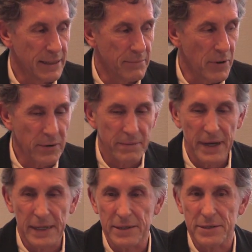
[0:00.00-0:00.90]

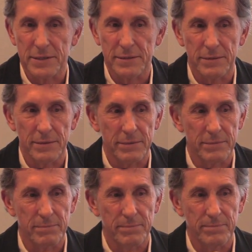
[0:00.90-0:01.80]
motivated to
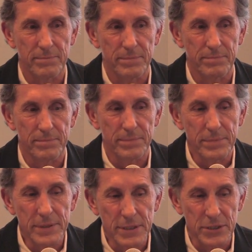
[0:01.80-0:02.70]

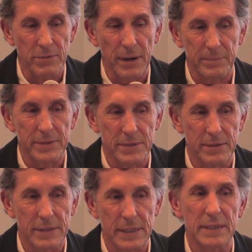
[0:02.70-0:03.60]
disrupt
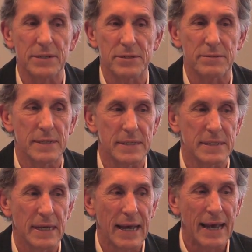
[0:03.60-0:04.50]
certain
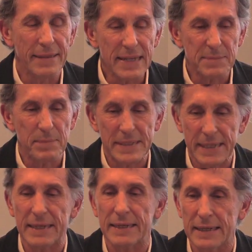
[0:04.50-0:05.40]
industries. And this
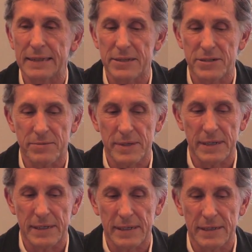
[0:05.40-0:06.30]
particular industry,
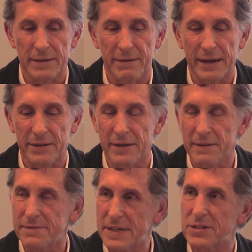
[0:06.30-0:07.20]
I could
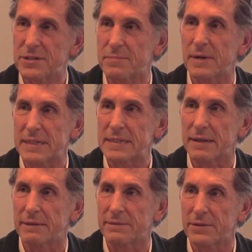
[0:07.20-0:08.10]
envisage
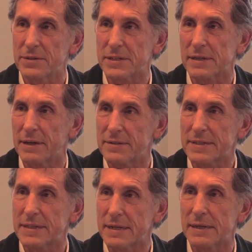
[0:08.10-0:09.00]
myself years ago
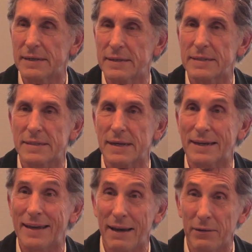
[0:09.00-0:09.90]
sitting in this
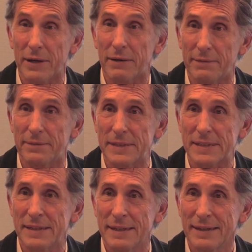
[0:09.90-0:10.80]
accounting
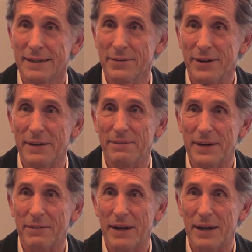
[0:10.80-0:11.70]
office, trying to
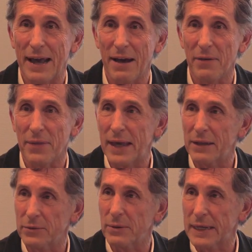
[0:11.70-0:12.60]
figure out how the
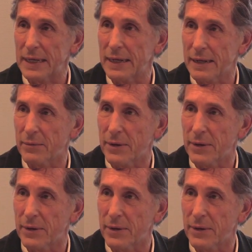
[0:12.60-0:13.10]
hell do I get anywhere.